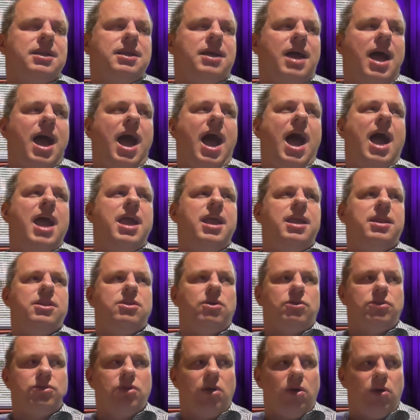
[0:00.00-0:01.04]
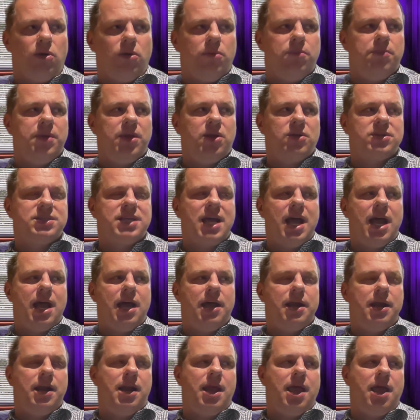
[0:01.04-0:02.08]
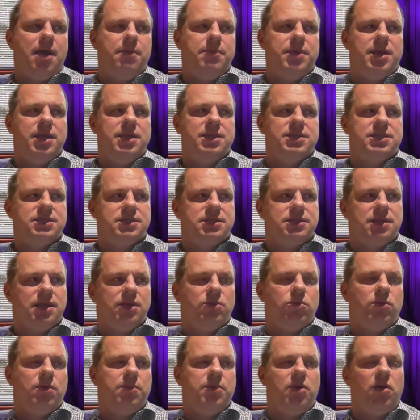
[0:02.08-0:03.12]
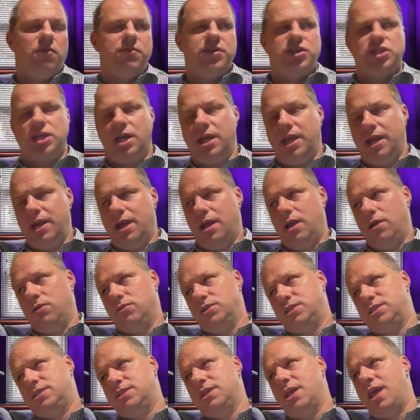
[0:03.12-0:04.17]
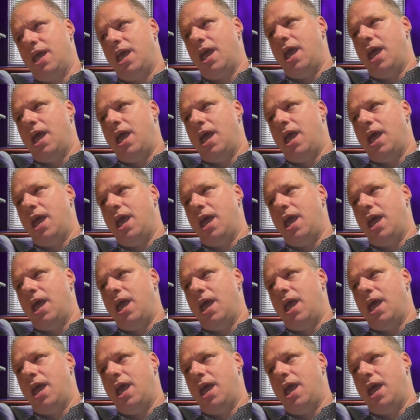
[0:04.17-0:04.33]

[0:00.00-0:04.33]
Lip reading: I don't know, because RLM it will be officially announced,